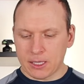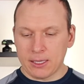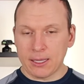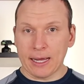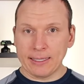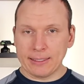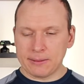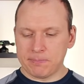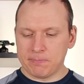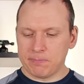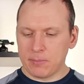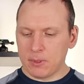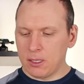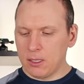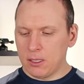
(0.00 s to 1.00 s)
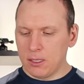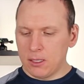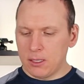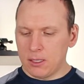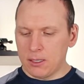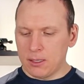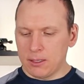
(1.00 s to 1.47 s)
light
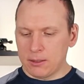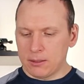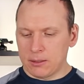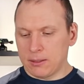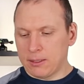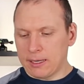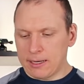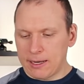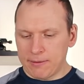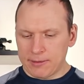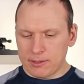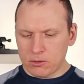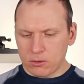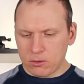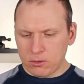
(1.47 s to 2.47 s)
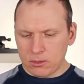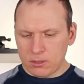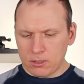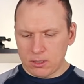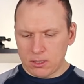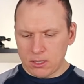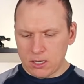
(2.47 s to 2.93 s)
and not heavy at all.
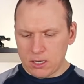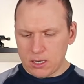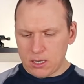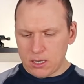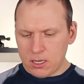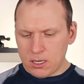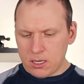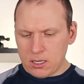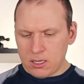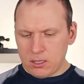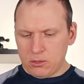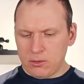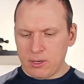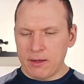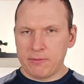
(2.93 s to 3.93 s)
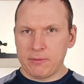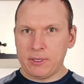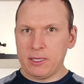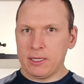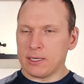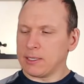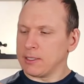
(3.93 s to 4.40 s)
You have
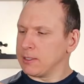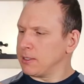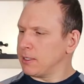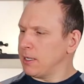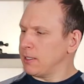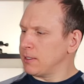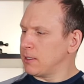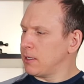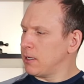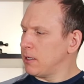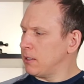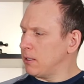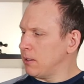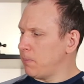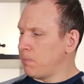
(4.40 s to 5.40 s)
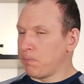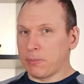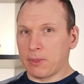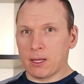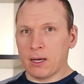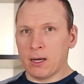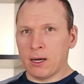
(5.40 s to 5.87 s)
here, it says
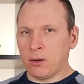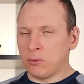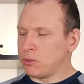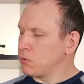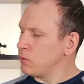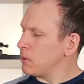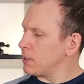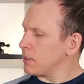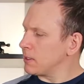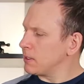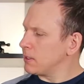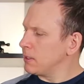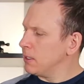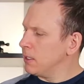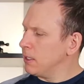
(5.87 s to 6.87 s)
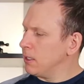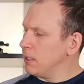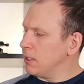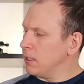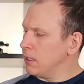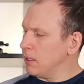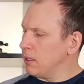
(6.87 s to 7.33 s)
how it works.
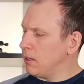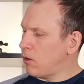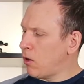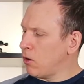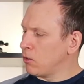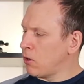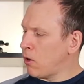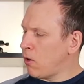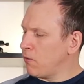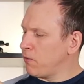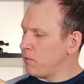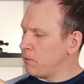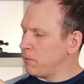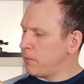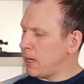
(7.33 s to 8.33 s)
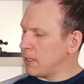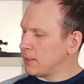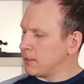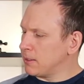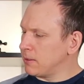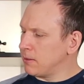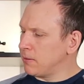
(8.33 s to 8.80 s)
On-off
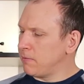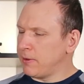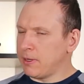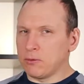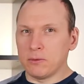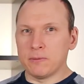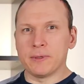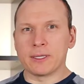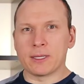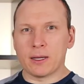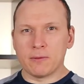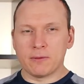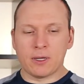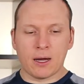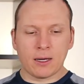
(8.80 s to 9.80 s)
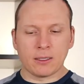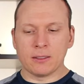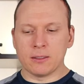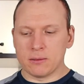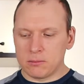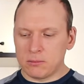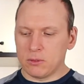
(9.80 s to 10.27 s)
button, then with a
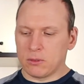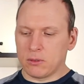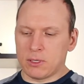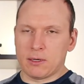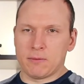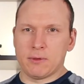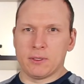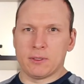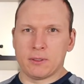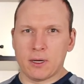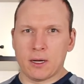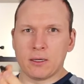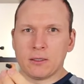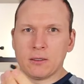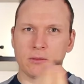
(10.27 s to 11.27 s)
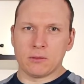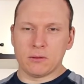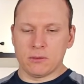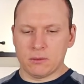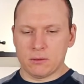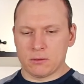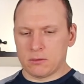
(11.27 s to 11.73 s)
dongle, you connect the dongle
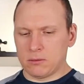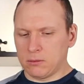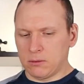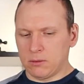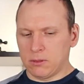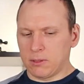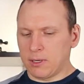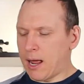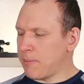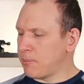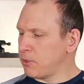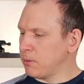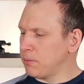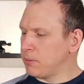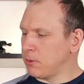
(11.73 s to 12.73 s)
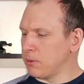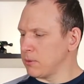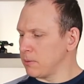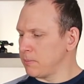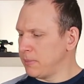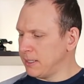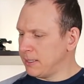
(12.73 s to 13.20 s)
to your laptop
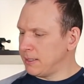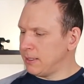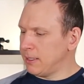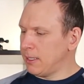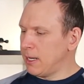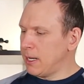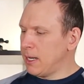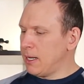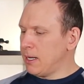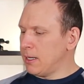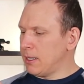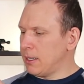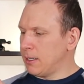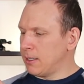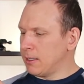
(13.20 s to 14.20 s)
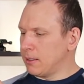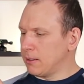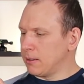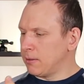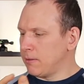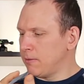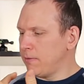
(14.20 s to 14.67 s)
or PC, and